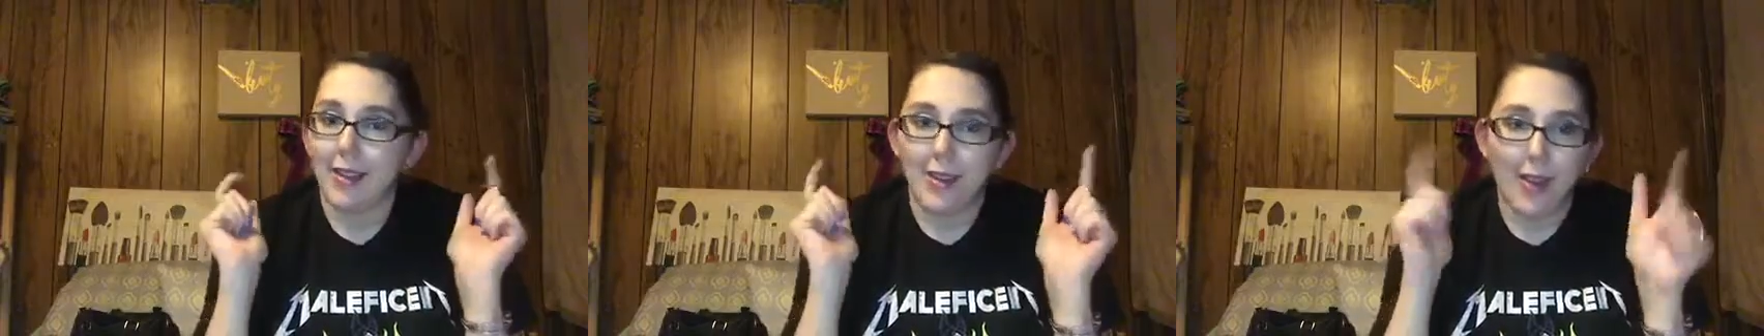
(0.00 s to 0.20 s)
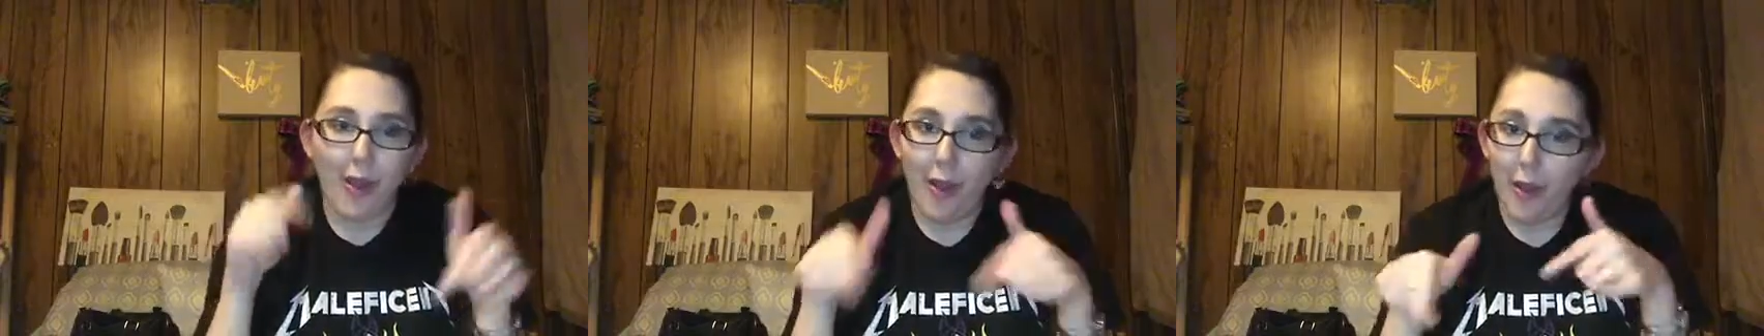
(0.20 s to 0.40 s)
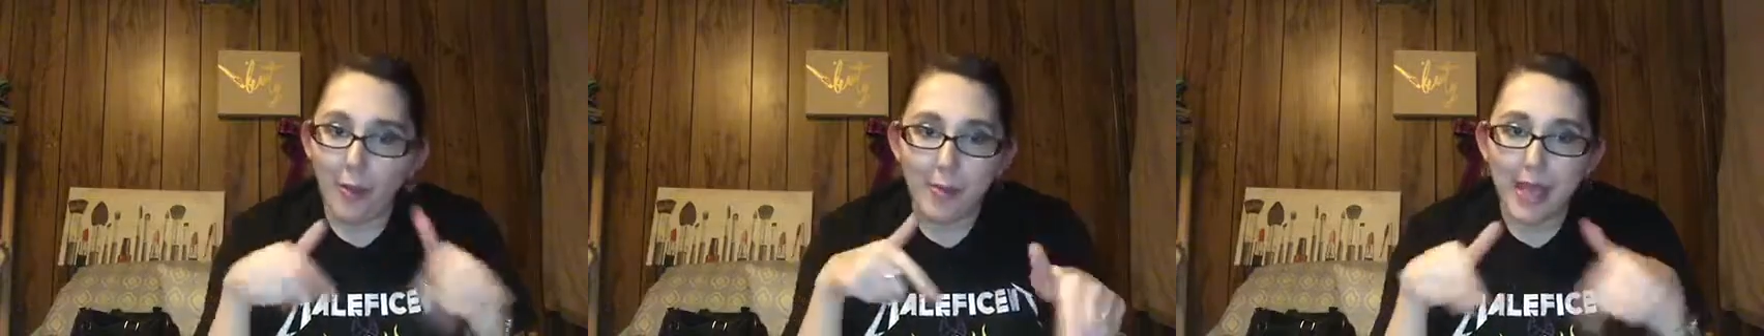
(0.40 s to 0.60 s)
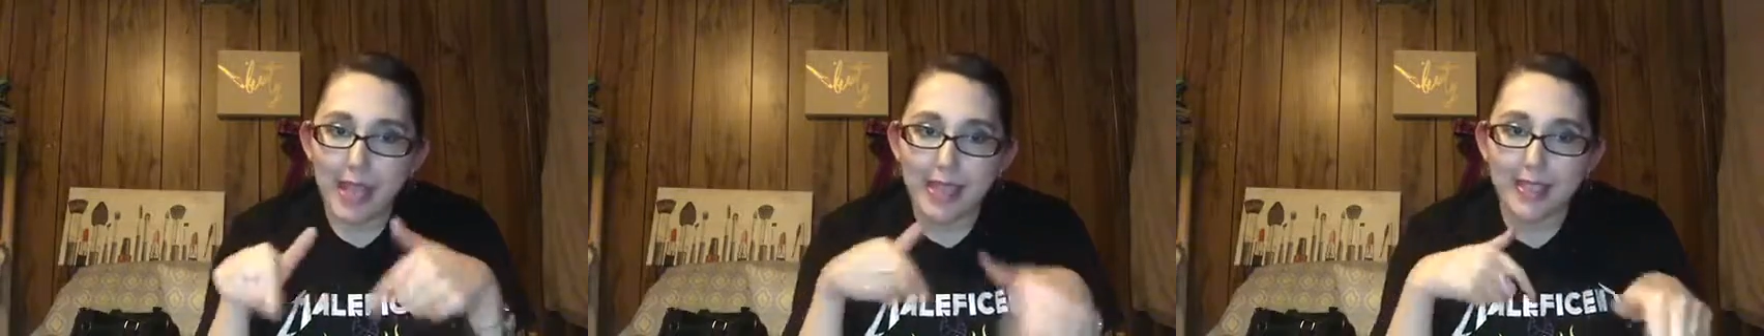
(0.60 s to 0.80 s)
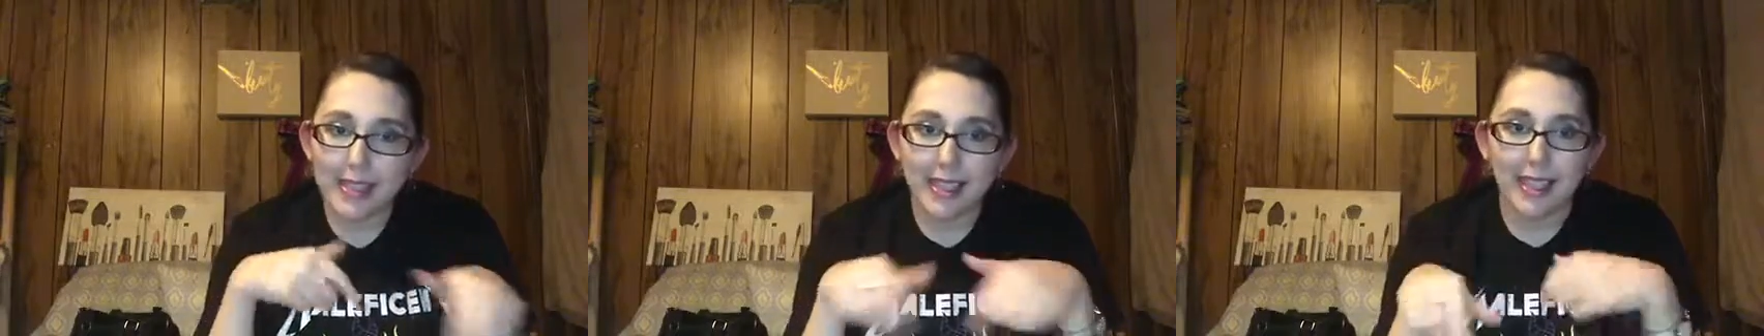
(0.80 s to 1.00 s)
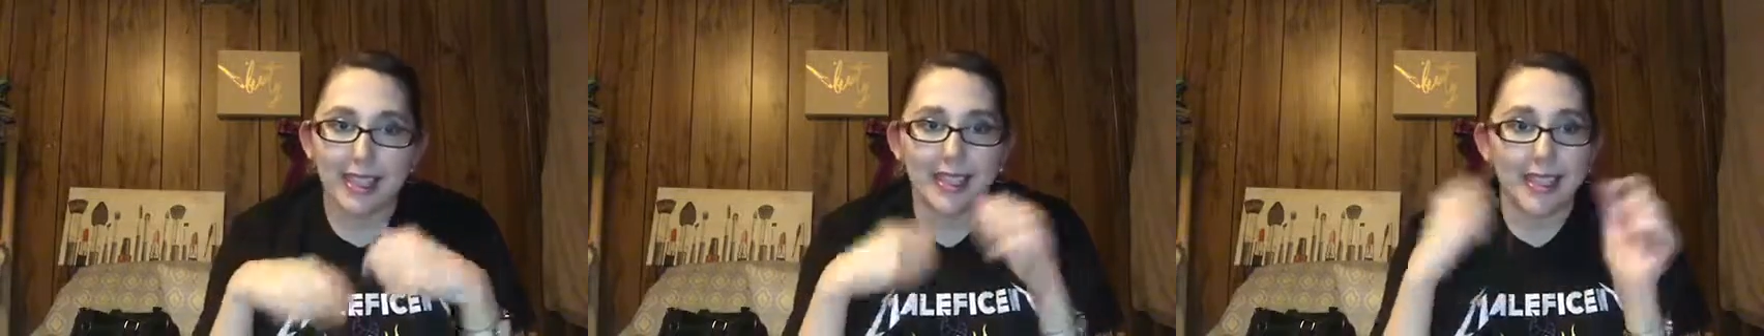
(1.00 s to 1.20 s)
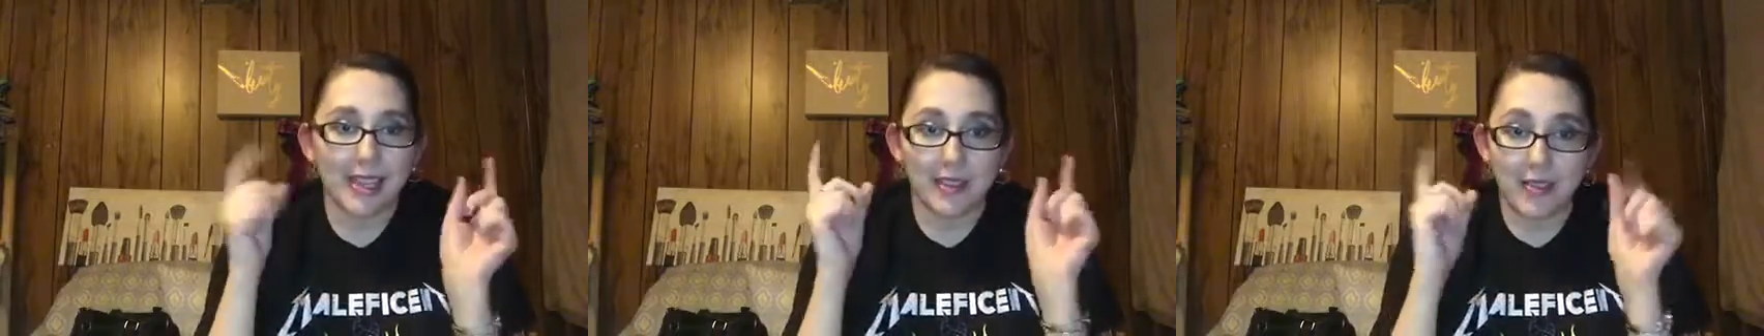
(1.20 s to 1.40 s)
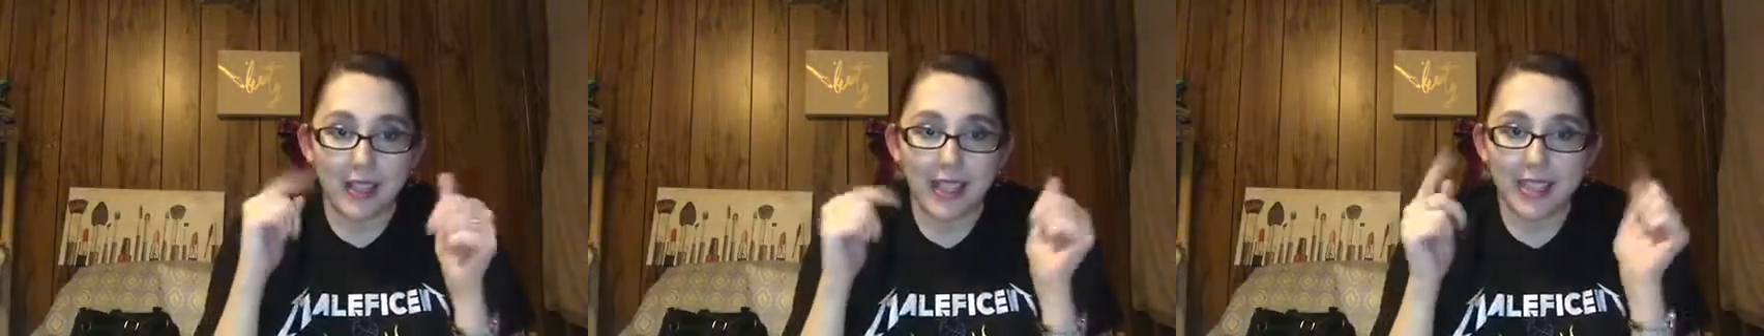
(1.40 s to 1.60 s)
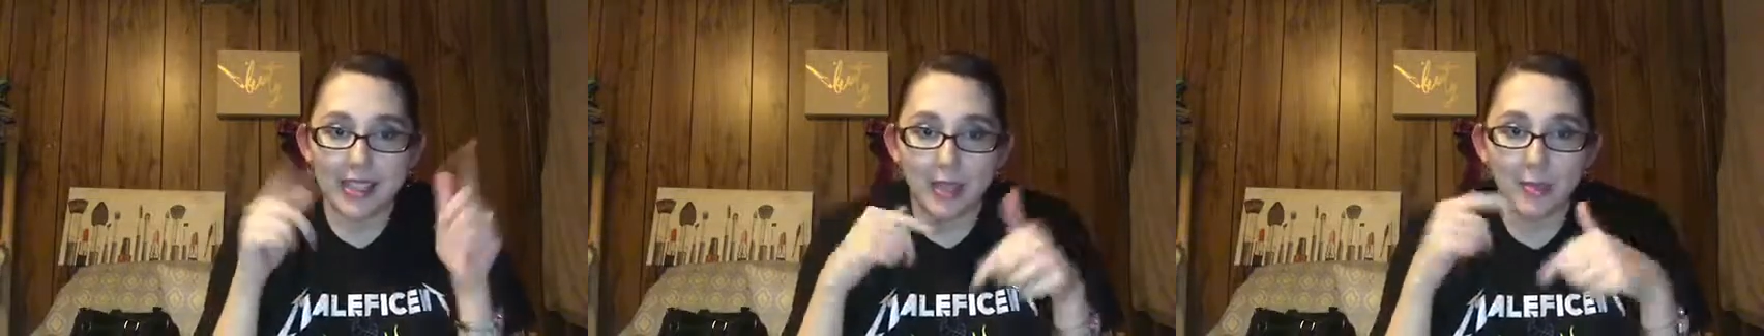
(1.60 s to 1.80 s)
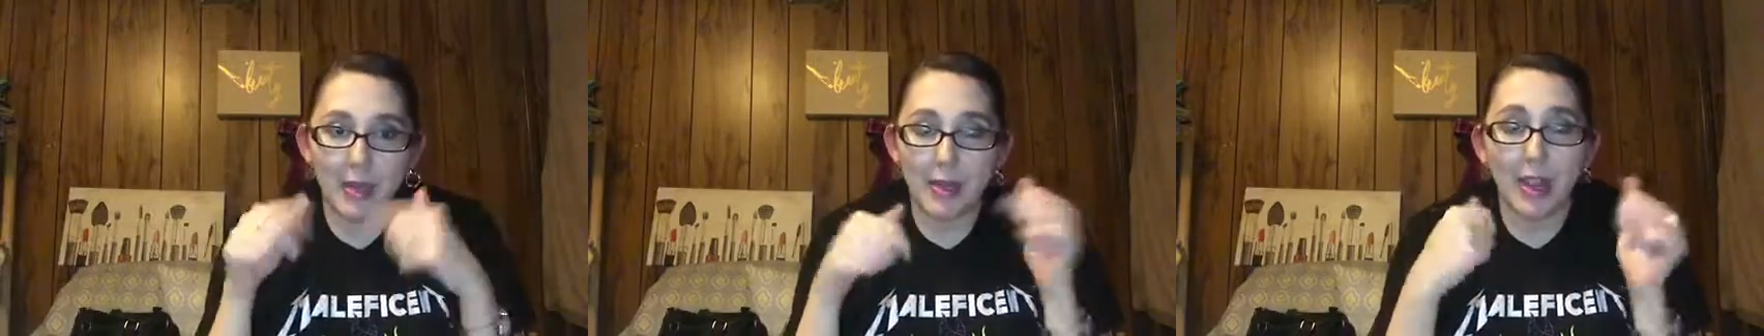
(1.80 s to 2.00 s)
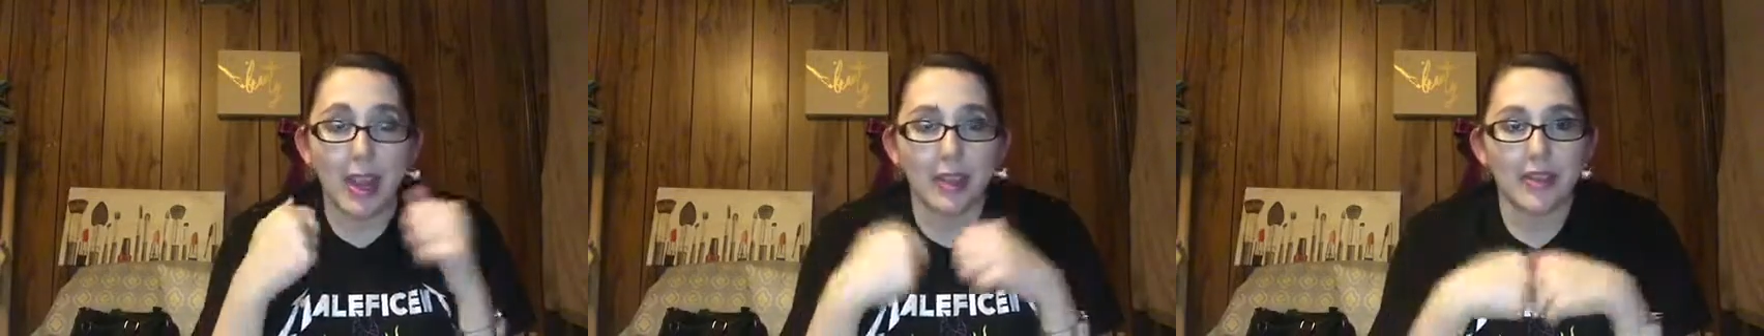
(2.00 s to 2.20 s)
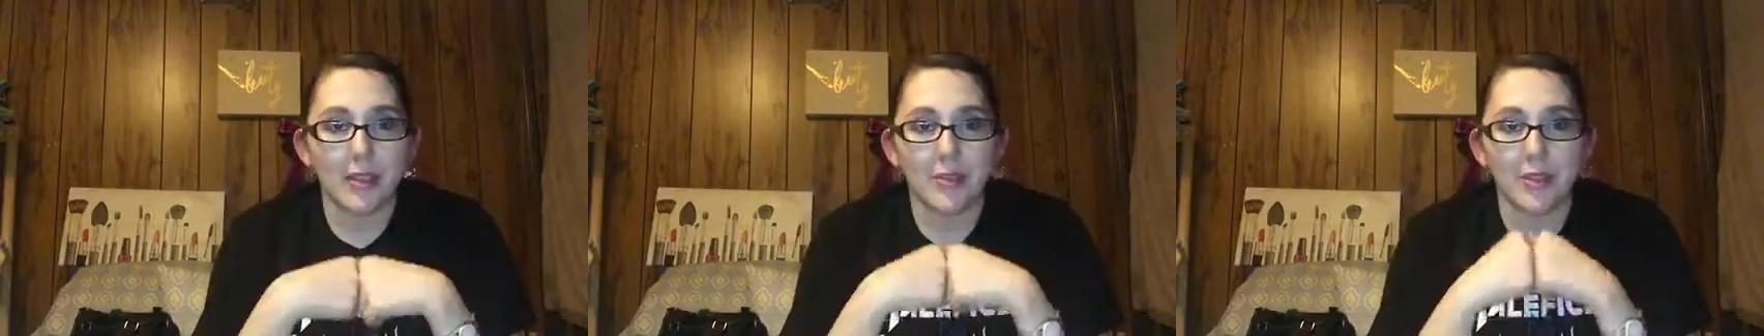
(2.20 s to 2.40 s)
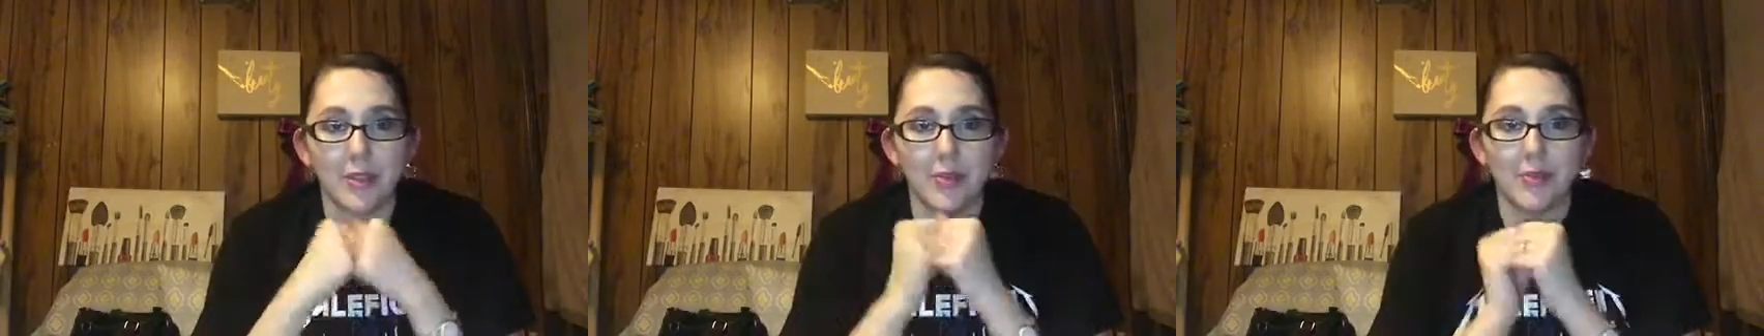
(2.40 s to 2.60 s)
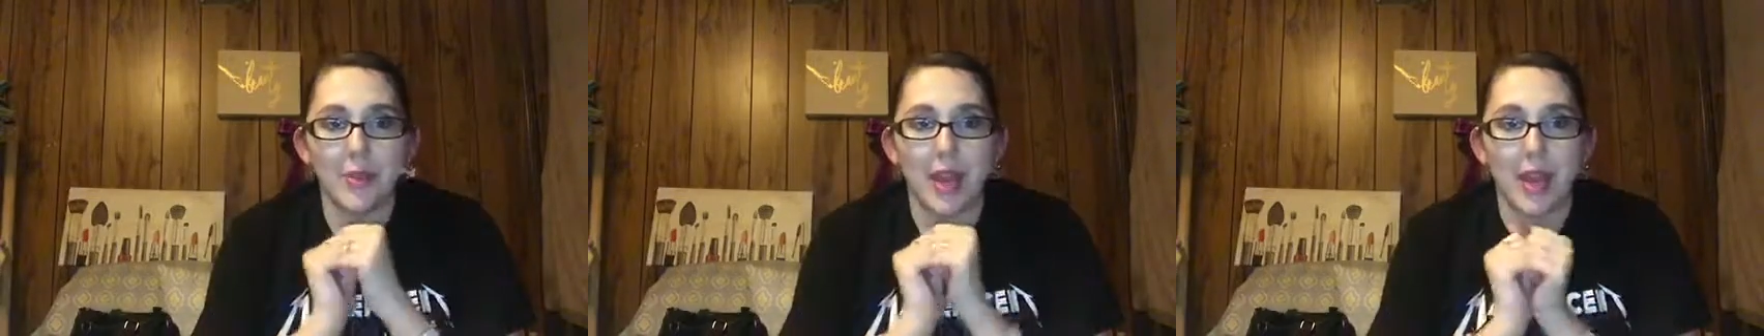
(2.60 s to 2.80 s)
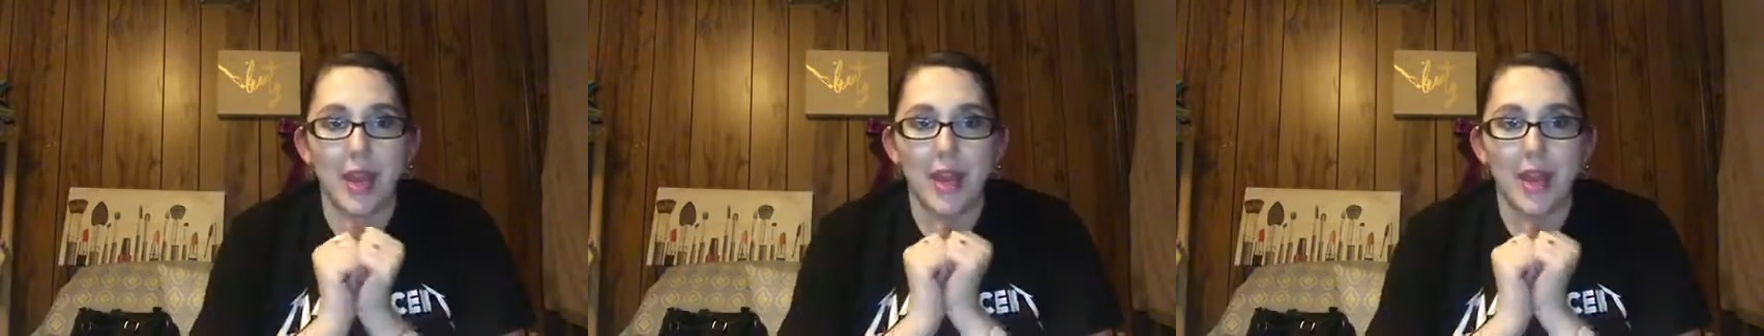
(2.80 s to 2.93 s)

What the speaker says: Comment. Like I said, if I get so many likes, I'll do